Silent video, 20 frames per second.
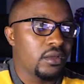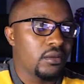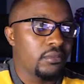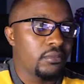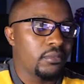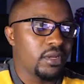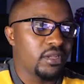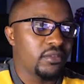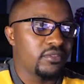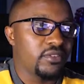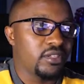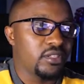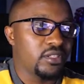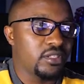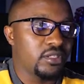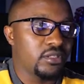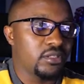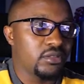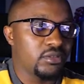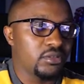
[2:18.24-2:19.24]
But
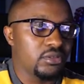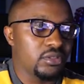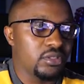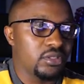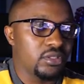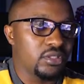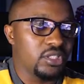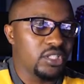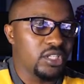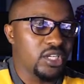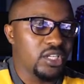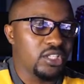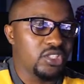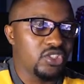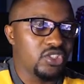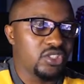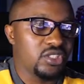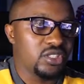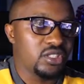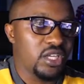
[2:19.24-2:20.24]
even the
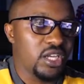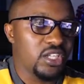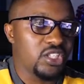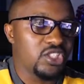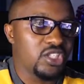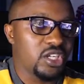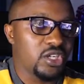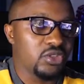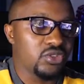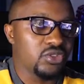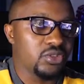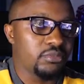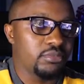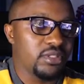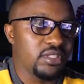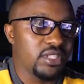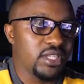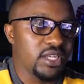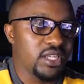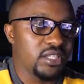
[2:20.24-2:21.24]
edge can also be
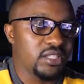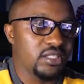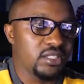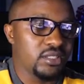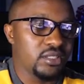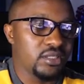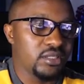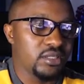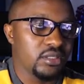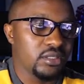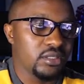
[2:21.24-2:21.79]
selected